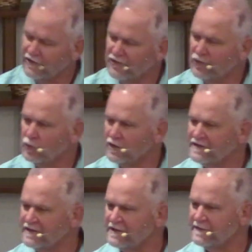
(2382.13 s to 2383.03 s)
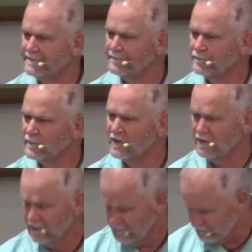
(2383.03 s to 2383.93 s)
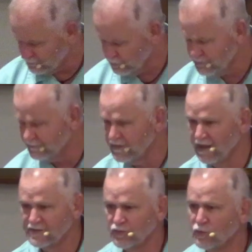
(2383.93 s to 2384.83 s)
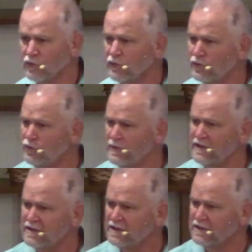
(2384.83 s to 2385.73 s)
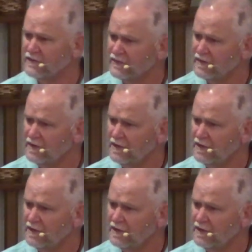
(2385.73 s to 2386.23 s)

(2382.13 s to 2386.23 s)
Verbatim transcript: authority the truth of God's word, who He is,